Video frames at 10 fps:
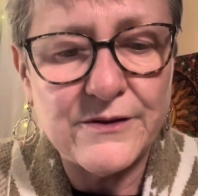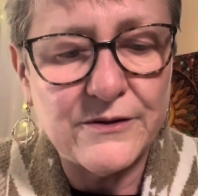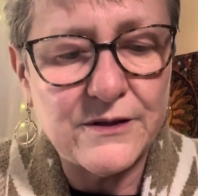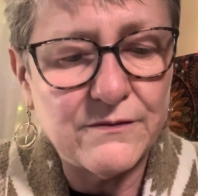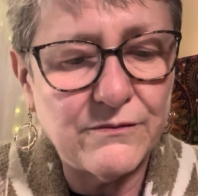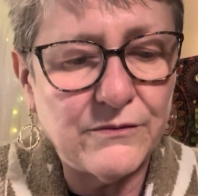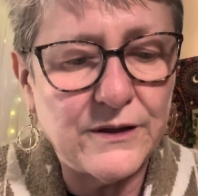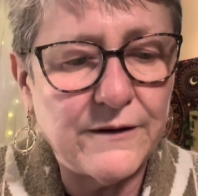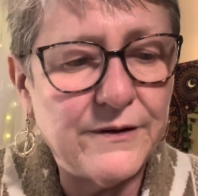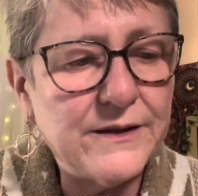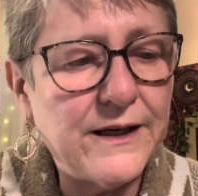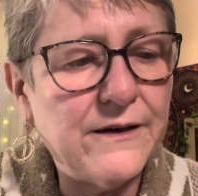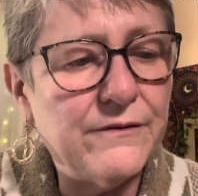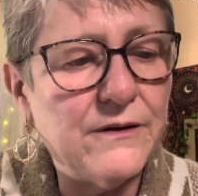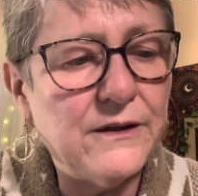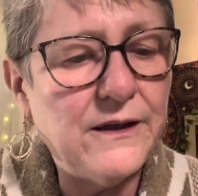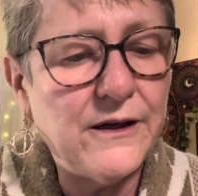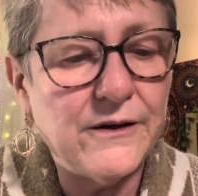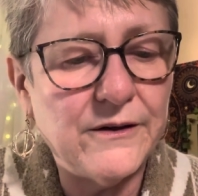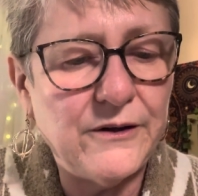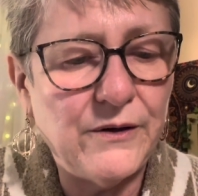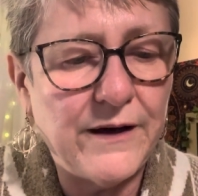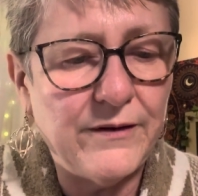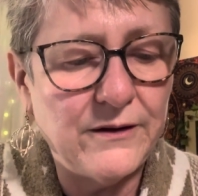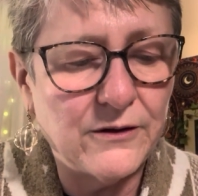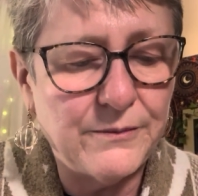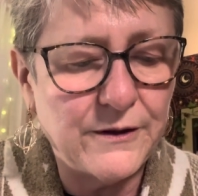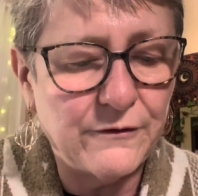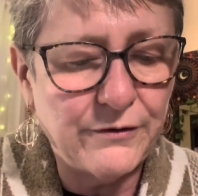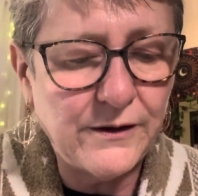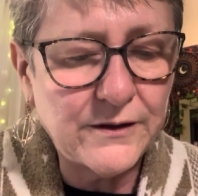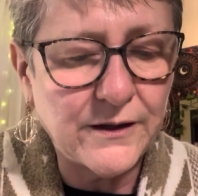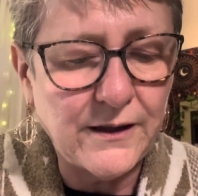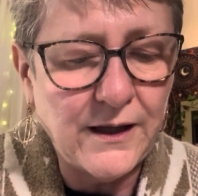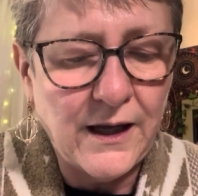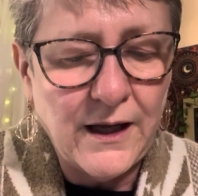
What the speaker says: So it's whatever day of the year you have a little bit of Rilke.